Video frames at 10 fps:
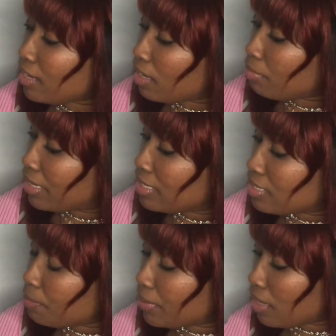up and
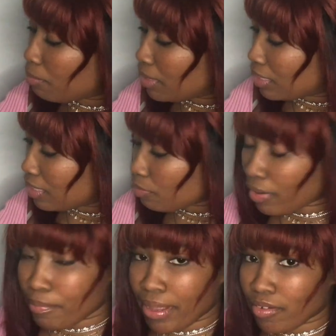zip it up and it get
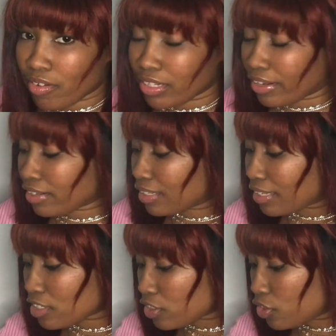right back on there.
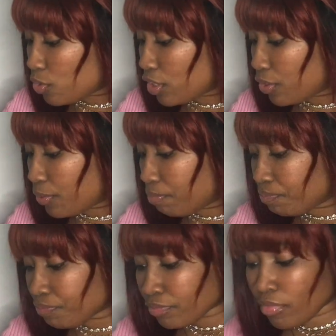That's too cute.
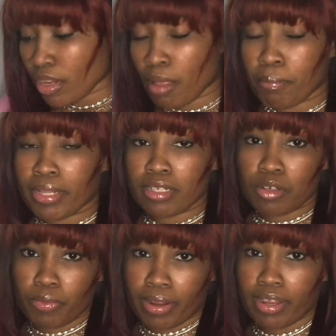But
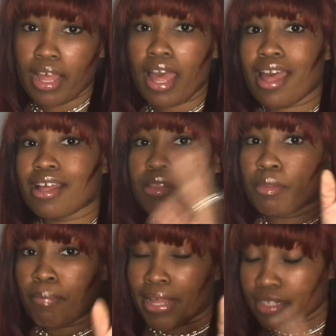look, right, the
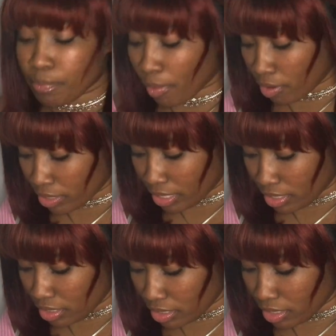best part
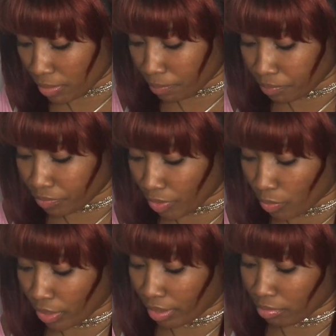is,
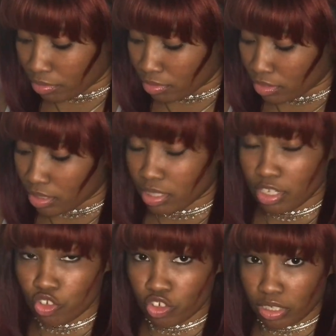okay,
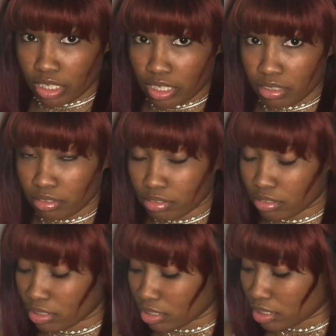initially
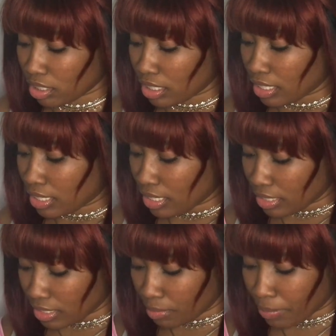
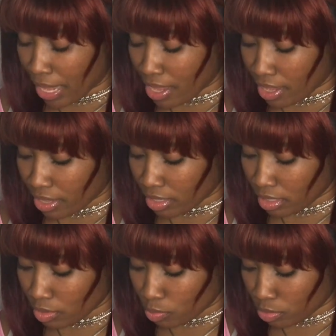the bag
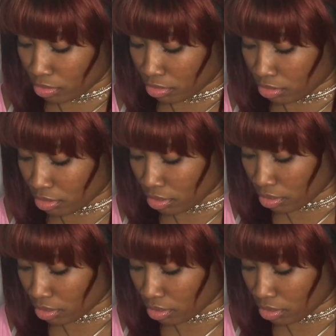was